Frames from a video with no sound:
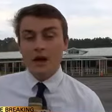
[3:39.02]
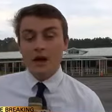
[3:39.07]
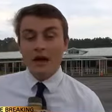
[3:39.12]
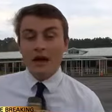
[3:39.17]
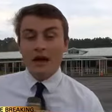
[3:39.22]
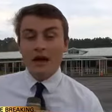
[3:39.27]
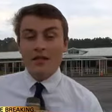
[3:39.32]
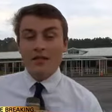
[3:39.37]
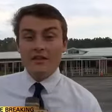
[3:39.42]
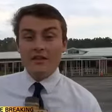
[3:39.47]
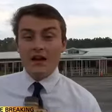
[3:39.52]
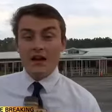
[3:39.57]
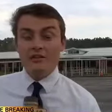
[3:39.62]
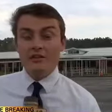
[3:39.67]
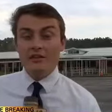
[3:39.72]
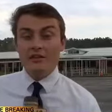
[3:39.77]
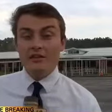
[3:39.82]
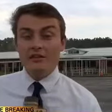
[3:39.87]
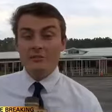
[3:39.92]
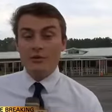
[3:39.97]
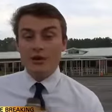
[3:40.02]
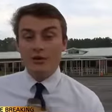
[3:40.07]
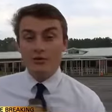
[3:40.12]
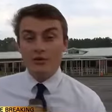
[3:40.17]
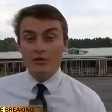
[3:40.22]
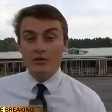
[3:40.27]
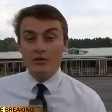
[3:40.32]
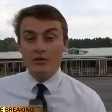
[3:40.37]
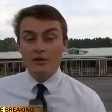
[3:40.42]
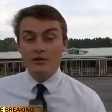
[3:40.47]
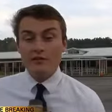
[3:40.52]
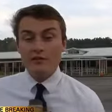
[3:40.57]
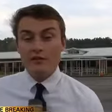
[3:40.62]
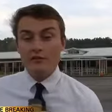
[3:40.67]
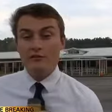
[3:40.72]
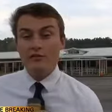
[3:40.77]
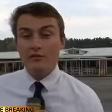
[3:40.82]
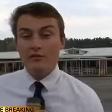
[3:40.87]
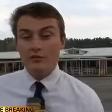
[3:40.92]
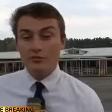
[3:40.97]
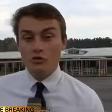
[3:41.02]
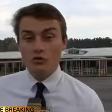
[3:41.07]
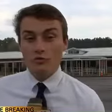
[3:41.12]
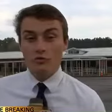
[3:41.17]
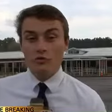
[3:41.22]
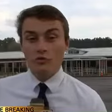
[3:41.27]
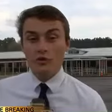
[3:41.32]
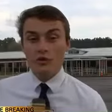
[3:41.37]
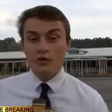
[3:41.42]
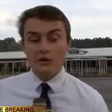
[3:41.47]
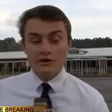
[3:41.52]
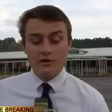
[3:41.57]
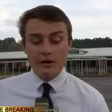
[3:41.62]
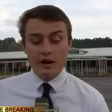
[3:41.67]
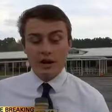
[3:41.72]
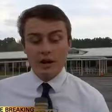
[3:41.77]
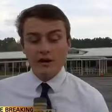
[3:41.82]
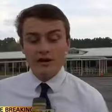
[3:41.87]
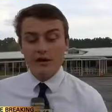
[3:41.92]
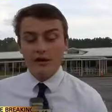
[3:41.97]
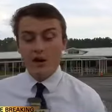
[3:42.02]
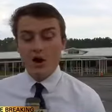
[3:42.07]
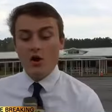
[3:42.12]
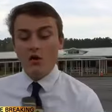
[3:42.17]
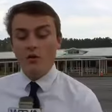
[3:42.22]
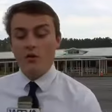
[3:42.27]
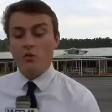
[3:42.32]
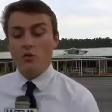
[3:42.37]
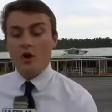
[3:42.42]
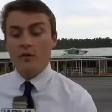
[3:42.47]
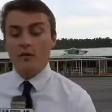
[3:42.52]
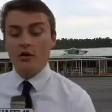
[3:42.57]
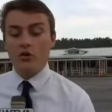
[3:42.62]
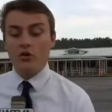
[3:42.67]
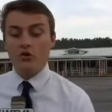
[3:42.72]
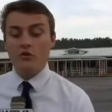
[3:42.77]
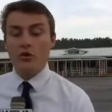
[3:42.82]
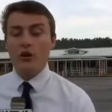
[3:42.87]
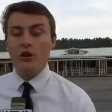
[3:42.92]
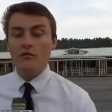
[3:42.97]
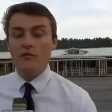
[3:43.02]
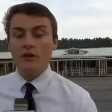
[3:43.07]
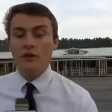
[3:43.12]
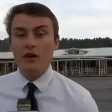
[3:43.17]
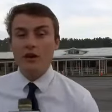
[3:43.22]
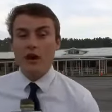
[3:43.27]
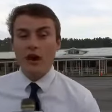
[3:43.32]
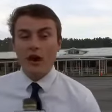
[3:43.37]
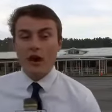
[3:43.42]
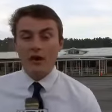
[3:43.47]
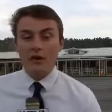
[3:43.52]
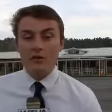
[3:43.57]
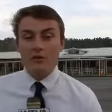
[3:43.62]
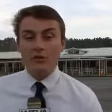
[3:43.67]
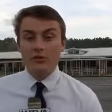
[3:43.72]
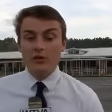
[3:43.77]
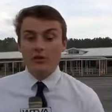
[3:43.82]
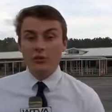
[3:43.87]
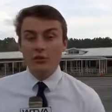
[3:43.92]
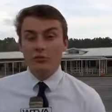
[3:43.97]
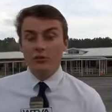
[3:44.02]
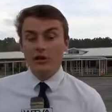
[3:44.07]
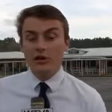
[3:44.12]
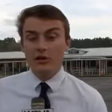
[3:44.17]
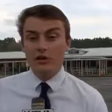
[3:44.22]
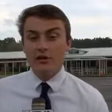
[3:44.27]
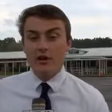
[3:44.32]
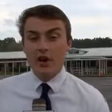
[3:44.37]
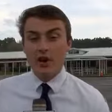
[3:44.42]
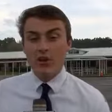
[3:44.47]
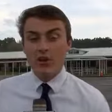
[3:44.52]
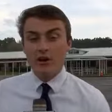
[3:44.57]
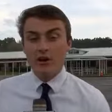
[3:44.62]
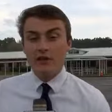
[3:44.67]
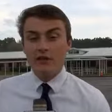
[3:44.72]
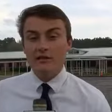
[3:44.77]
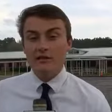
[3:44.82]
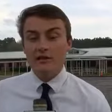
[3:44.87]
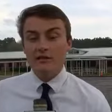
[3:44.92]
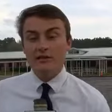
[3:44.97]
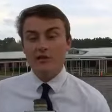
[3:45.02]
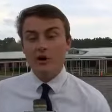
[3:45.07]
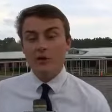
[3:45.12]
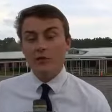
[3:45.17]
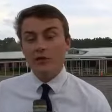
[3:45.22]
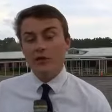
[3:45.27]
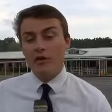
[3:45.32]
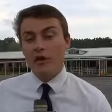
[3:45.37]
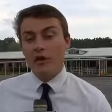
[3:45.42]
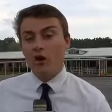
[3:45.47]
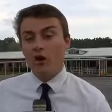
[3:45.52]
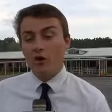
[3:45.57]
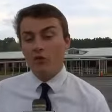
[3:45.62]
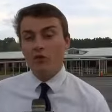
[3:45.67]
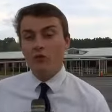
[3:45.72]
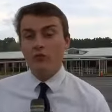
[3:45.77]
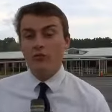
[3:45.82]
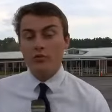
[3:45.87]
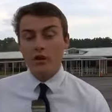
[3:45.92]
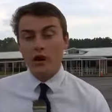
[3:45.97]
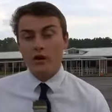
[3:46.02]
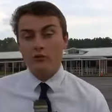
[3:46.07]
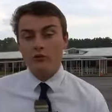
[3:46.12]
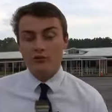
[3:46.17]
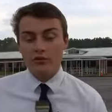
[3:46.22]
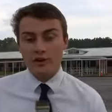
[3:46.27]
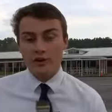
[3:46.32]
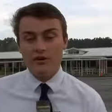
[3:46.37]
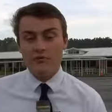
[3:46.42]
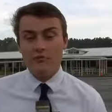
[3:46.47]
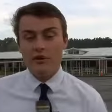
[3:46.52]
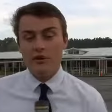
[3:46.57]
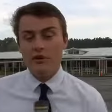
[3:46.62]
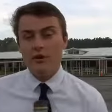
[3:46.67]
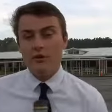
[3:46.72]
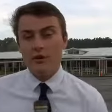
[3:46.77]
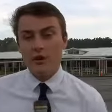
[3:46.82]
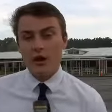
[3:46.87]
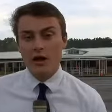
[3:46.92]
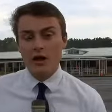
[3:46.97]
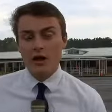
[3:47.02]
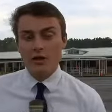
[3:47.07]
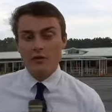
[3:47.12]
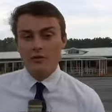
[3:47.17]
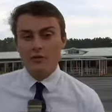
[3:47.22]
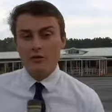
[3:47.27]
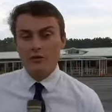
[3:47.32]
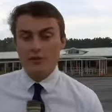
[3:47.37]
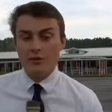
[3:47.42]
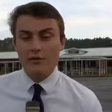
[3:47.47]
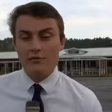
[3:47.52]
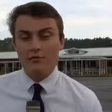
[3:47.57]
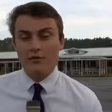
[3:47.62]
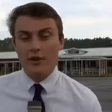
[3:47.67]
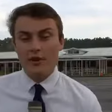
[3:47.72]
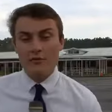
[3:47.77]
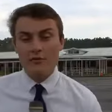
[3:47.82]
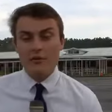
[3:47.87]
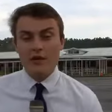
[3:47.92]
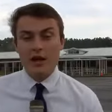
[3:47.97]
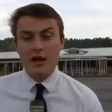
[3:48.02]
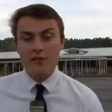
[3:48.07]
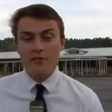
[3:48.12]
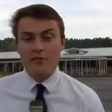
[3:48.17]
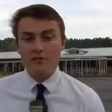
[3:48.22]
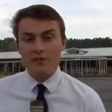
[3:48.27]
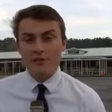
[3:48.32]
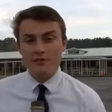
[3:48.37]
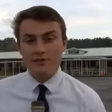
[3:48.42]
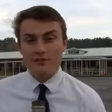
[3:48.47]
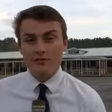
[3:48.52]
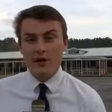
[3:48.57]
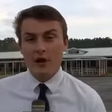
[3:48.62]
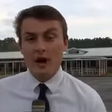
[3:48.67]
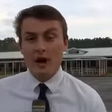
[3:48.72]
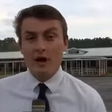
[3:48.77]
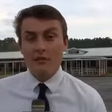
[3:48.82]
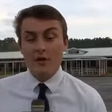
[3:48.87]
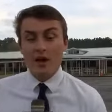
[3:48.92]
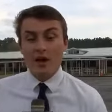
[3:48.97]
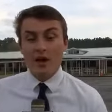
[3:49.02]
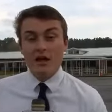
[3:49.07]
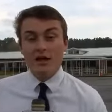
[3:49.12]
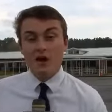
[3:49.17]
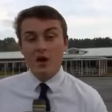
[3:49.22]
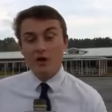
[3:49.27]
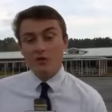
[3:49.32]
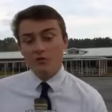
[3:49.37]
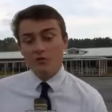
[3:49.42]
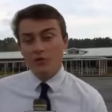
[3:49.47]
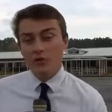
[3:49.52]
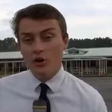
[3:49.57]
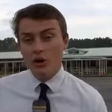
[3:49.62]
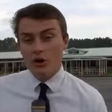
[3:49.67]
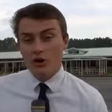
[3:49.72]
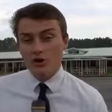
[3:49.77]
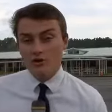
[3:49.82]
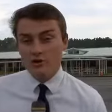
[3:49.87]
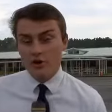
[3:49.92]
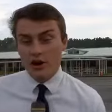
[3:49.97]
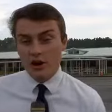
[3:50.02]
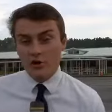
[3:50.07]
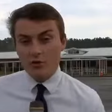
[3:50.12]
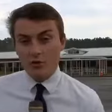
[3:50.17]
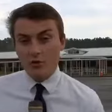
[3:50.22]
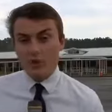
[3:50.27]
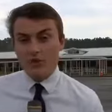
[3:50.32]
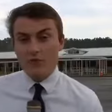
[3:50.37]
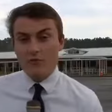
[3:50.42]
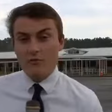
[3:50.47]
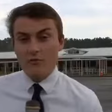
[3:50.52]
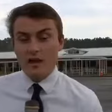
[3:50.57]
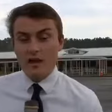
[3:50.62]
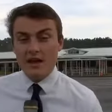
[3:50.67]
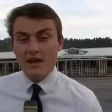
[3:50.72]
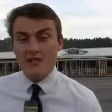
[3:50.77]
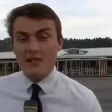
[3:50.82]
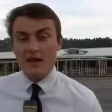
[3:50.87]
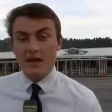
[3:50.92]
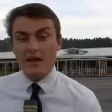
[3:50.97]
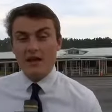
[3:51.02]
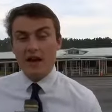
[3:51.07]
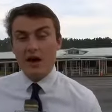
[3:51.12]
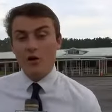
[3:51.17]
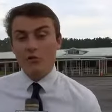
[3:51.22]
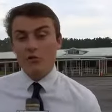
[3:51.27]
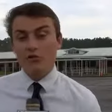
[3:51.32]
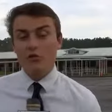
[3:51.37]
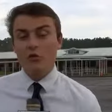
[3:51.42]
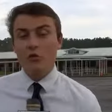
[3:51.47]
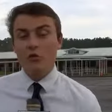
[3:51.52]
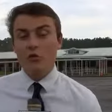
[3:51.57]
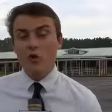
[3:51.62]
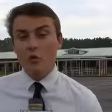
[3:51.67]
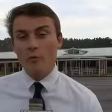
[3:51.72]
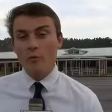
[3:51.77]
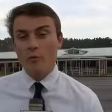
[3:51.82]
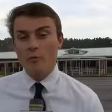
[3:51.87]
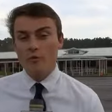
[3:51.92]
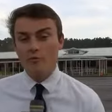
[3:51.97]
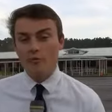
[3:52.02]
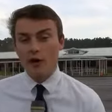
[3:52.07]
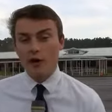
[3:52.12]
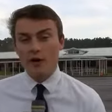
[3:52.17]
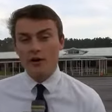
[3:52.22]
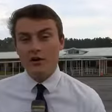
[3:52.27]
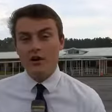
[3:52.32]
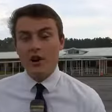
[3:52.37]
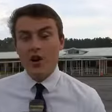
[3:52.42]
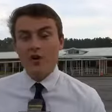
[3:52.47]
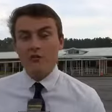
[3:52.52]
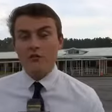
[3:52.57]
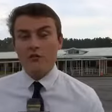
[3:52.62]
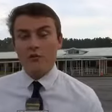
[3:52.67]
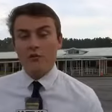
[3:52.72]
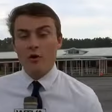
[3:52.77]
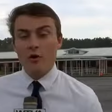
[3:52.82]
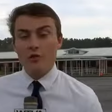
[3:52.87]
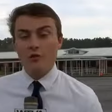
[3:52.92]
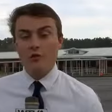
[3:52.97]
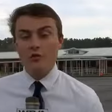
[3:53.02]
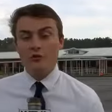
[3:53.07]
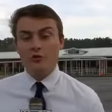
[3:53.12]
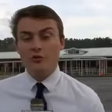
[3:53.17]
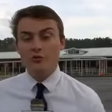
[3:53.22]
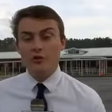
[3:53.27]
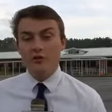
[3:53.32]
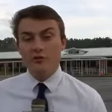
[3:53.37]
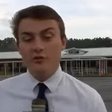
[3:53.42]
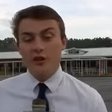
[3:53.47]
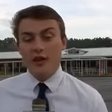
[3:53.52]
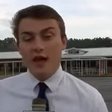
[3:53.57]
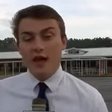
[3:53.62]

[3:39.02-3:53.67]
And I did speak with the assistant superintendent, Raymond Craven, a little bit ago, and he did tell me that all the prayers need to be going to this family at this time. He also shared with me that counseling will be provided for both students